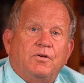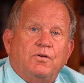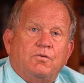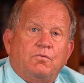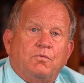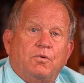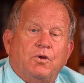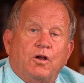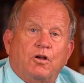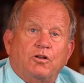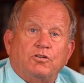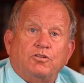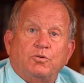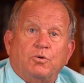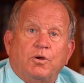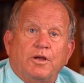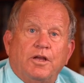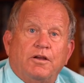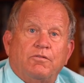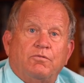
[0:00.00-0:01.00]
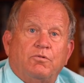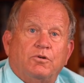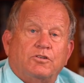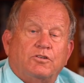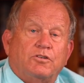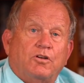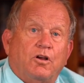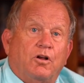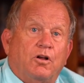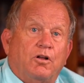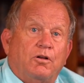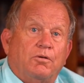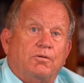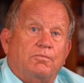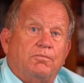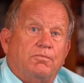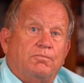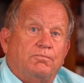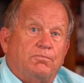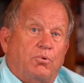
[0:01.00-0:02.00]
We also have what's called
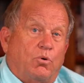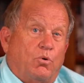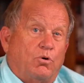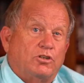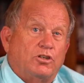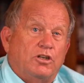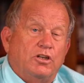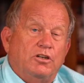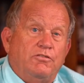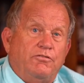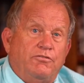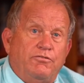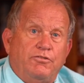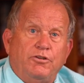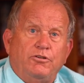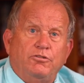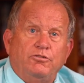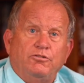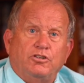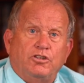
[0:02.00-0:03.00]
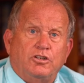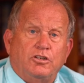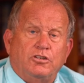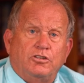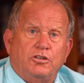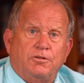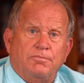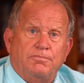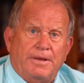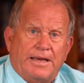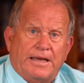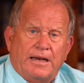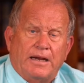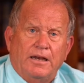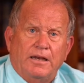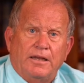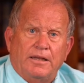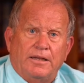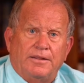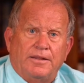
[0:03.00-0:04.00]
porcelain fused to
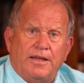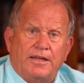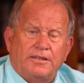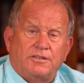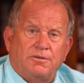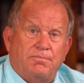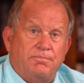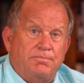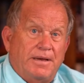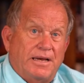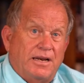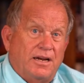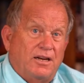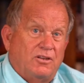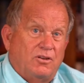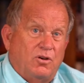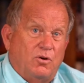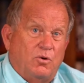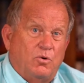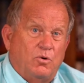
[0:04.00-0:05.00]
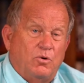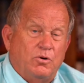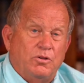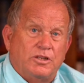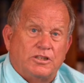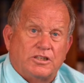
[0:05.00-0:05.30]
metal, and that's a metal core that